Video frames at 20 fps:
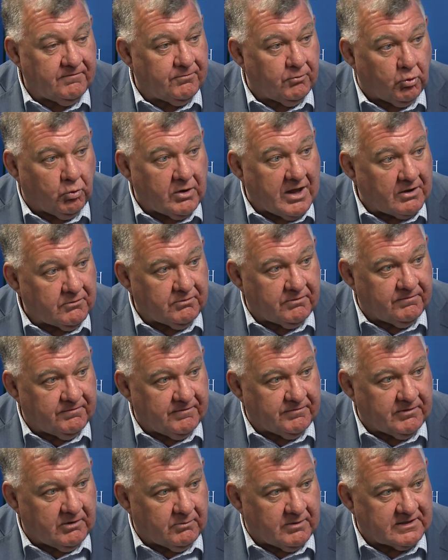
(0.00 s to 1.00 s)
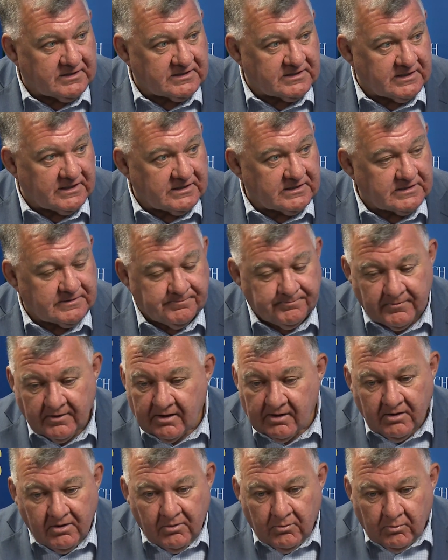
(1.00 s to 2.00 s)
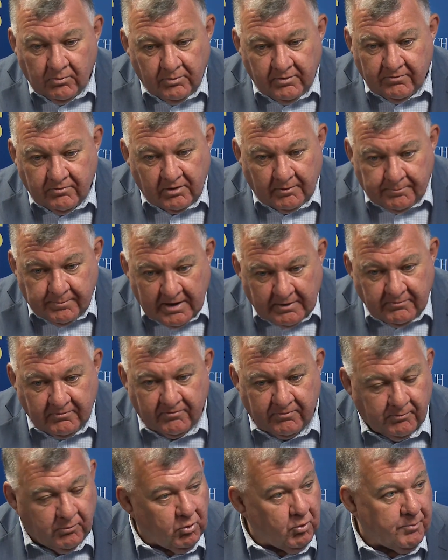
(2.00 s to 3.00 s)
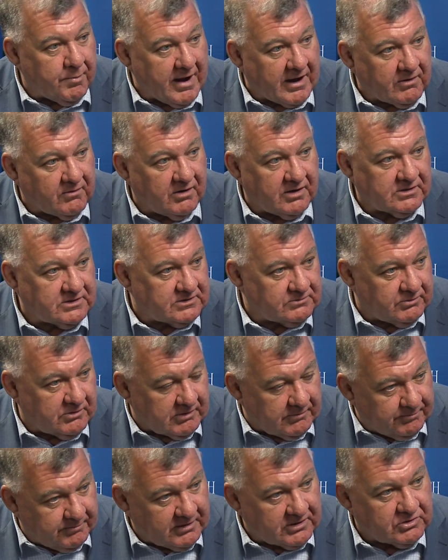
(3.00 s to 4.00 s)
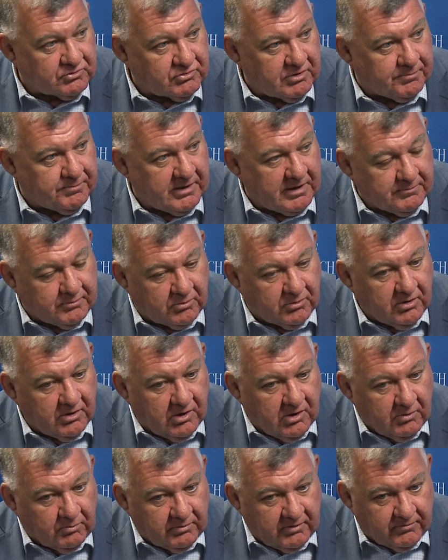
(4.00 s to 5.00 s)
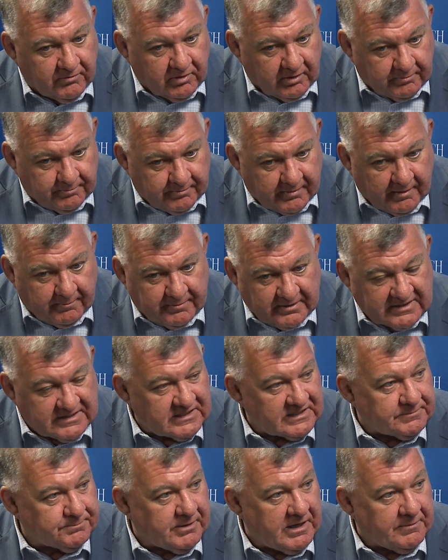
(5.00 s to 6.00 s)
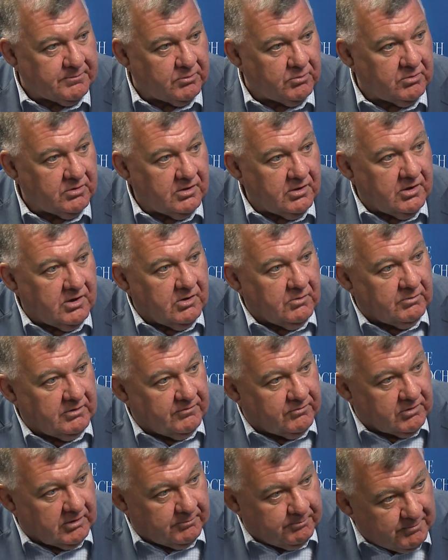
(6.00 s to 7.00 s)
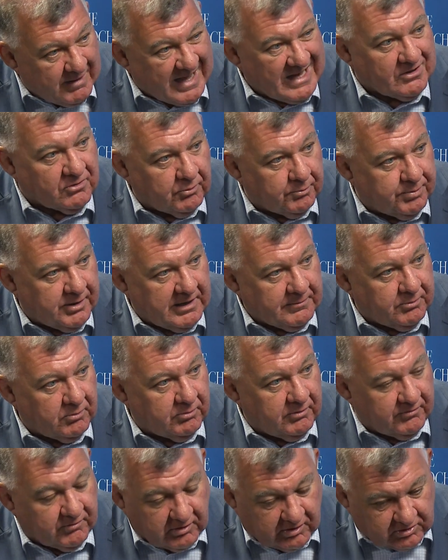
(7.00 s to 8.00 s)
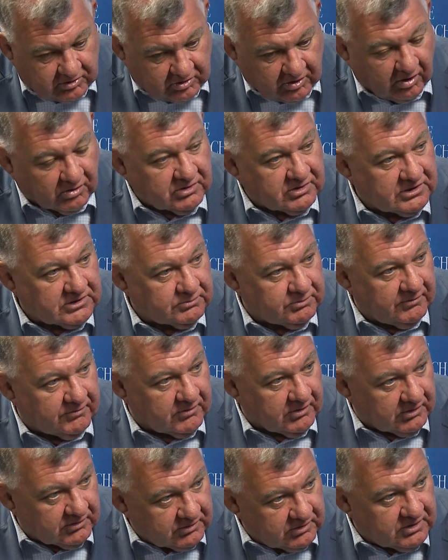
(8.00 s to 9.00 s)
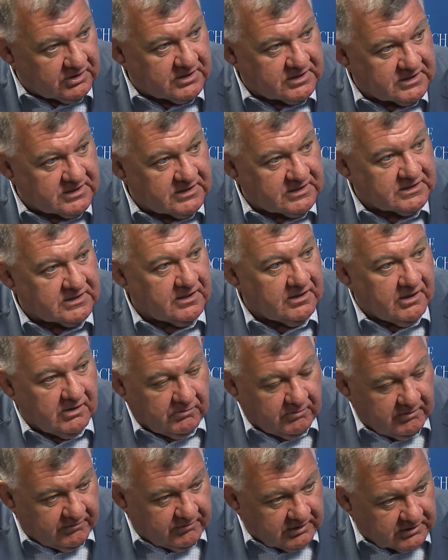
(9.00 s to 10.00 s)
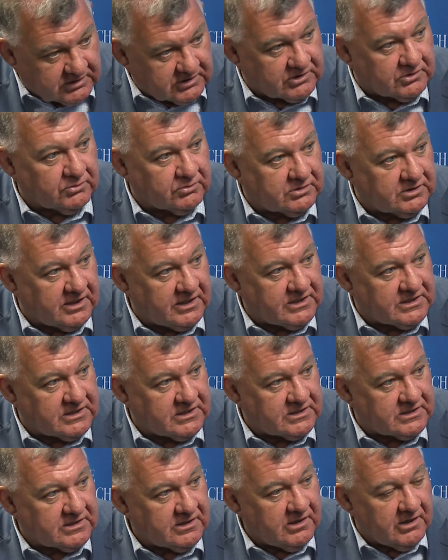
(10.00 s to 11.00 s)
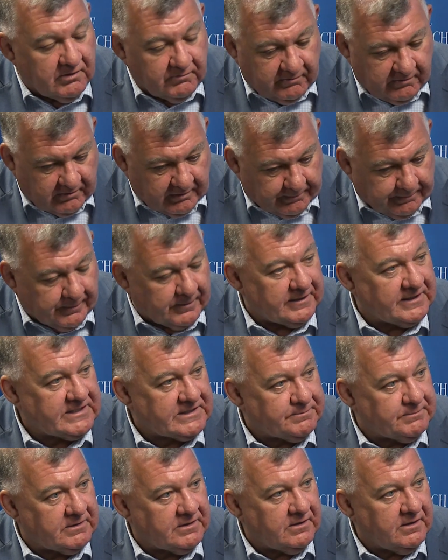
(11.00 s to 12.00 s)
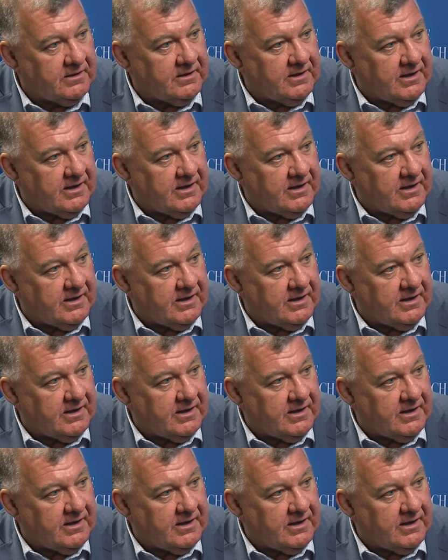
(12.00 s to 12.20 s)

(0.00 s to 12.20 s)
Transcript: all 151 seats. We've got people from all backgrounds. We've got military people. We've got business people. We've got medical people. We've got doctors. We've got nurses. We've got school teachers. We've got policemen.